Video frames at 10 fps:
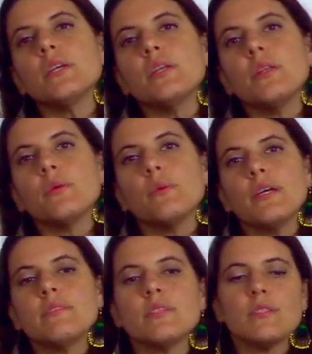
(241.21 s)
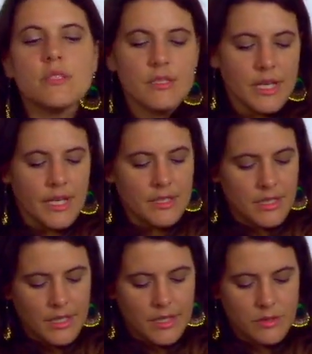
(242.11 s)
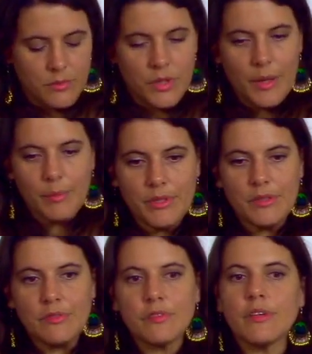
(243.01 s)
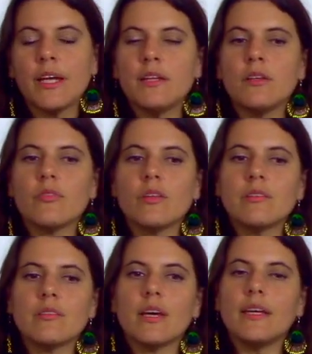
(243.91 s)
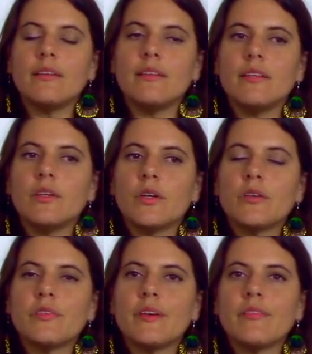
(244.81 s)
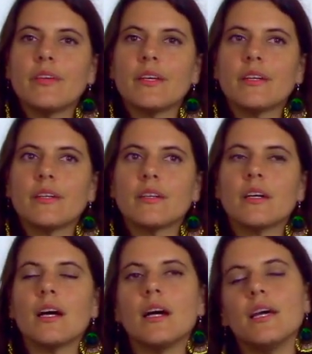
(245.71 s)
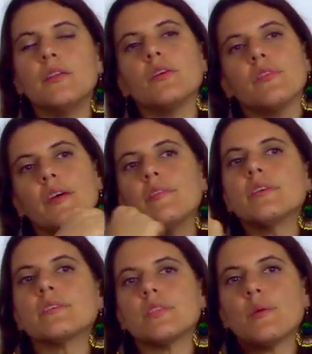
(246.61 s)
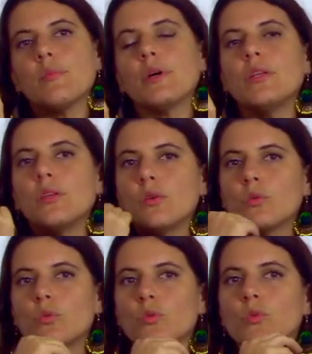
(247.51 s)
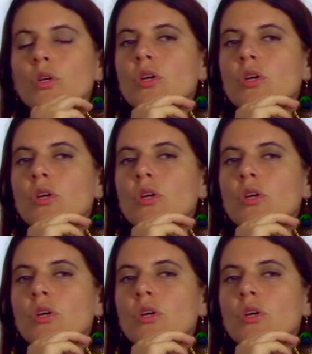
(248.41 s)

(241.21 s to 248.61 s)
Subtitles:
in the Western society, as we are a afraid of this idea of having a guide, of having somebody who,